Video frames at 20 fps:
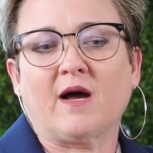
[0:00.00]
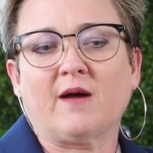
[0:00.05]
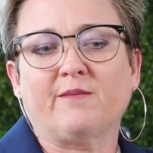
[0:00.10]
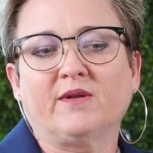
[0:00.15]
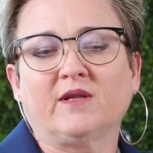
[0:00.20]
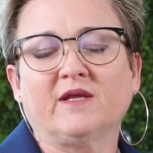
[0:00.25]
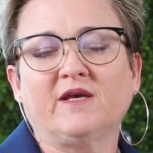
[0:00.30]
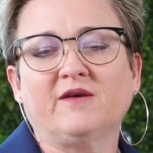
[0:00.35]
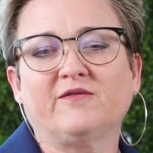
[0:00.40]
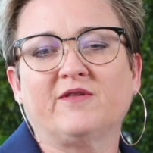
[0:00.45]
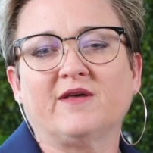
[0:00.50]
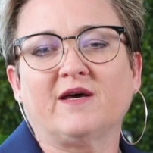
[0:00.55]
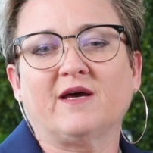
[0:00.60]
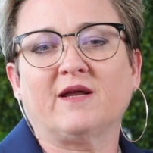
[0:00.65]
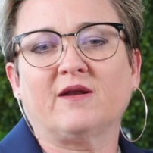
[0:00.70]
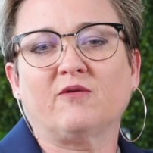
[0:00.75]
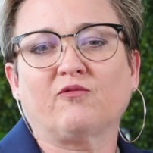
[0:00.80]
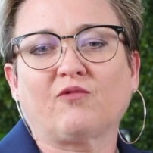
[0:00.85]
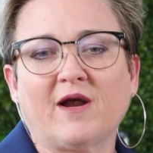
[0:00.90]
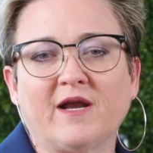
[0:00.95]
I believe
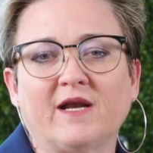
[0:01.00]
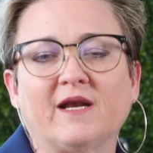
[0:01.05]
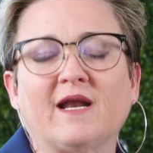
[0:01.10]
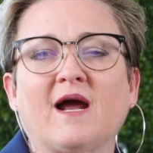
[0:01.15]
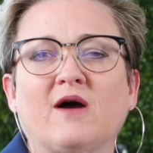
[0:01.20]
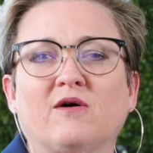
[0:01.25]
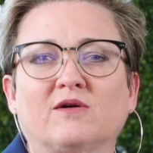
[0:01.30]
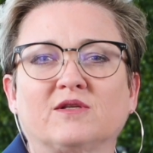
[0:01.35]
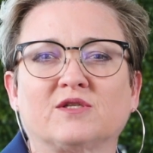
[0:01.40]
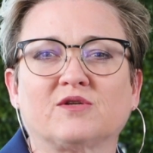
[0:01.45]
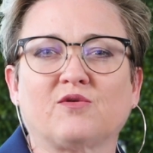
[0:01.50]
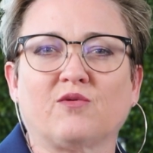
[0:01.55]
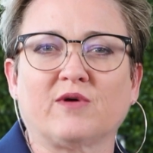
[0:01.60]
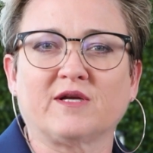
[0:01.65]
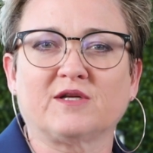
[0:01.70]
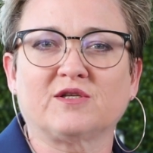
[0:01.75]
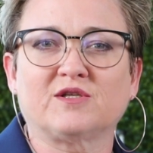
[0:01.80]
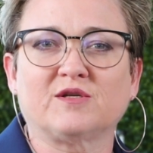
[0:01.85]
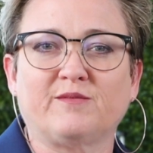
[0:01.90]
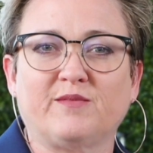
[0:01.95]
that right now it's
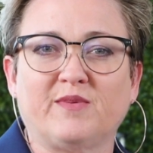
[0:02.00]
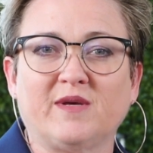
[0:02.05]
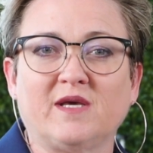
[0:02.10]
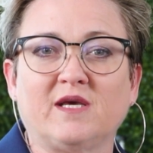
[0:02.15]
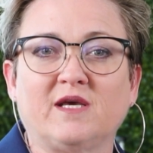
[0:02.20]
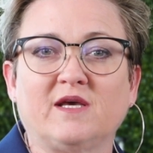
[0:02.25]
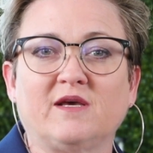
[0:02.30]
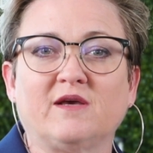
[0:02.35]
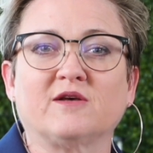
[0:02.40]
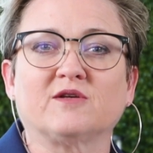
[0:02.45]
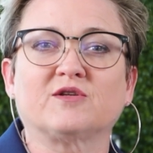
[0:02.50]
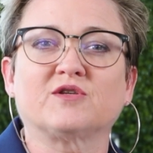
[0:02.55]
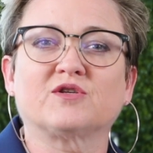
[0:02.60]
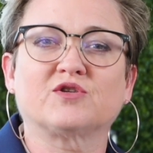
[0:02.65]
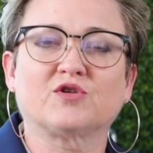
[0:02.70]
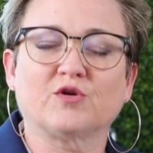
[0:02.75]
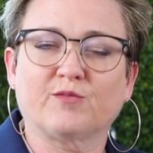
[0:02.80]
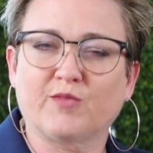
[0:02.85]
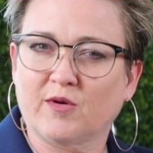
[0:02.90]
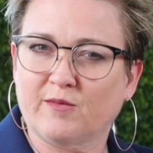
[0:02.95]
going to be
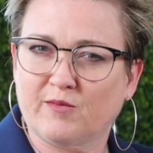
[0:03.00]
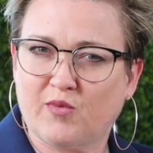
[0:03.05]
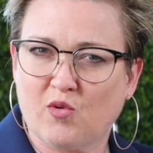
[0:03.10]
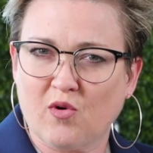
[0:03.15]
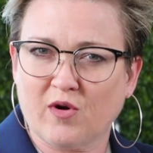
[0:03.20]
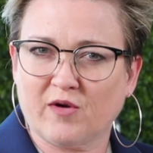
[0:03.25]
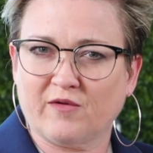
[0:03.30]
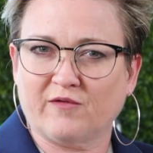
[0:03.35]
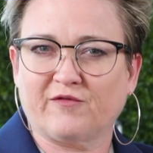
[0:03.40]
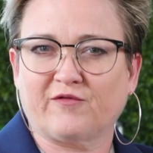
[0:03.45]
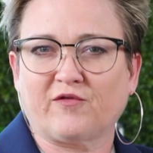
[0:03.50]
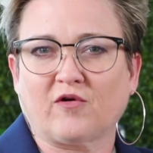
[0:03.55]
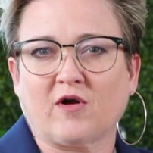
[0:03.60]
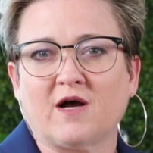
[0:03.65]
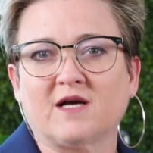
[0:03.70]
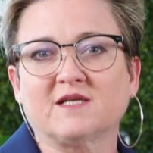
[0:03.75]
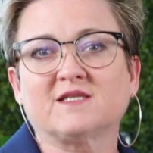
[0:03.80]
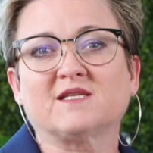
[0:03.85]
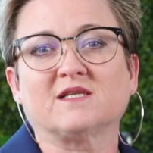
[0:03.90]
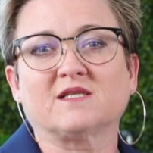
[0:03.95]
super important for
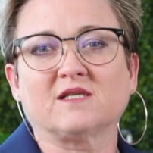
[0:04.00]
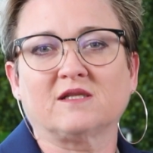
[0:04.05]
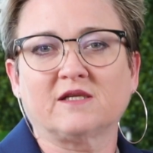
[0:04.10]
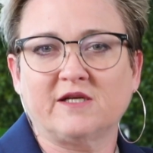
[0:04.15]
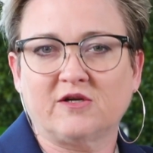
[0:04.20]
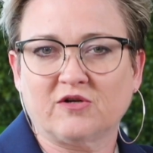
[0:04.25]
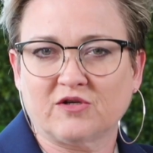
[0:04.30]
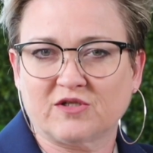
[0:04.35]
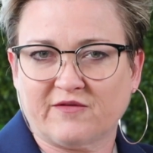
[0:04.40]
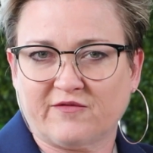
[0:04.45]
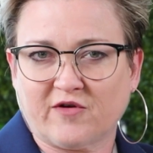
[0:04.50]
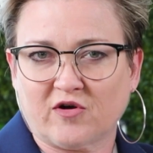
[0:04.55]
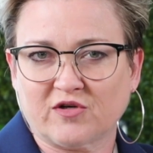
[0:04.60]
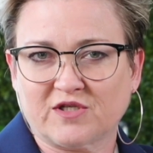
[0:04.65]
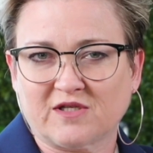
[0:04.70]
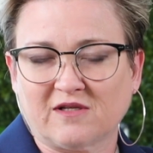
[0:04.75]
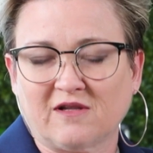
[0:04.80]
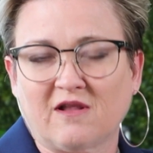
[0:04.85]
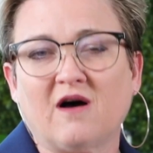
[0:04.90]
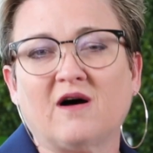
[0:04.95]
us as leaders of our
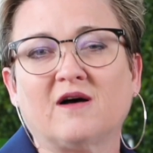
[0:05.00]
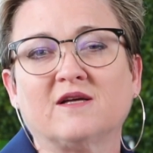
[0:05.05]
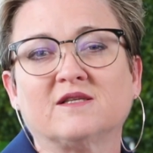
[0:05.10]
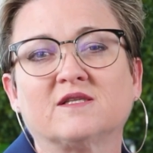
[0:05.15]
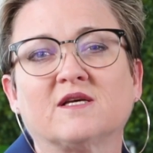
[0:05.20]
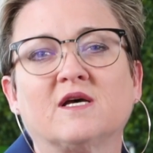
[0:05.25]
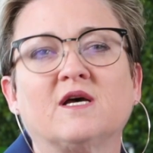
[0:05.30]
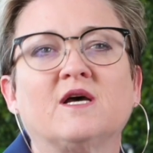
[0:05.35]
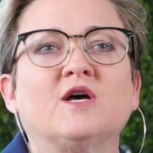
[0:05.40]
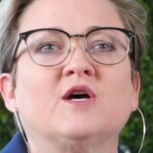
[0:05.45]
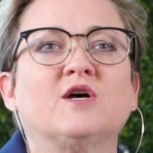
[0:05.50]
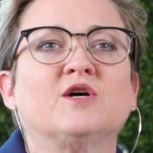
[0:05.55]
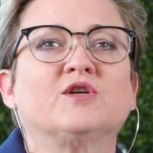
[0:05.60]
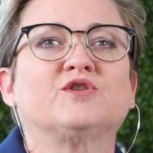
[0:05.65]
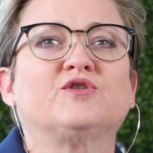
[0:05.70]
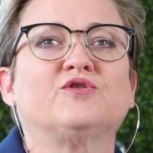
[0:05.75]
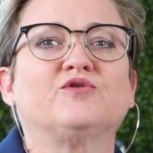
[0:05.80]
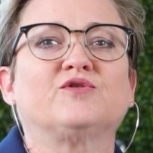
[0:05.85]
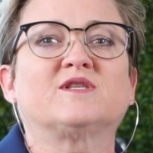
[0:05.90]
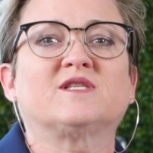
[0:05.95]
salons
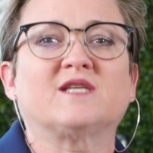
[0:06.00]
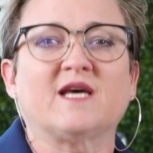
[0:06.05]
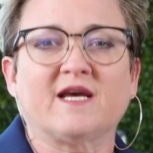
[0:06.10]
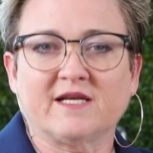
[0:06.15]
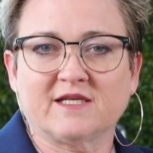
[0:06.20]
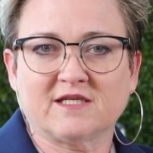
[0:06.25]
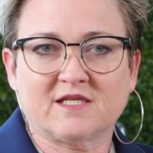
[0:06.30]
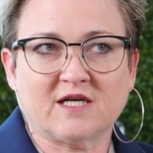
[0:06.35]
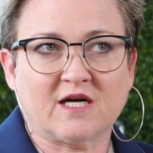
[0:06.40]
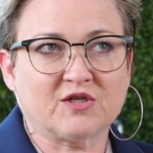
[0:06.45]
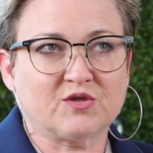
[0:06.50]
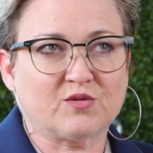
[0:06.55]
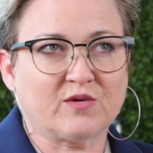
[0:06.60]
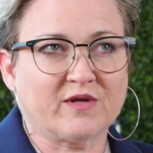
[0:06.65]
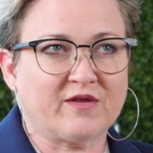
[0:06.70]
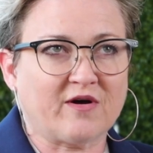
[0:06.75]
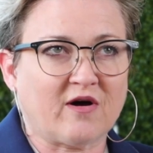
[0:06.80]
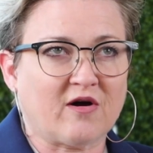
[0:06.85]
to stay in touch with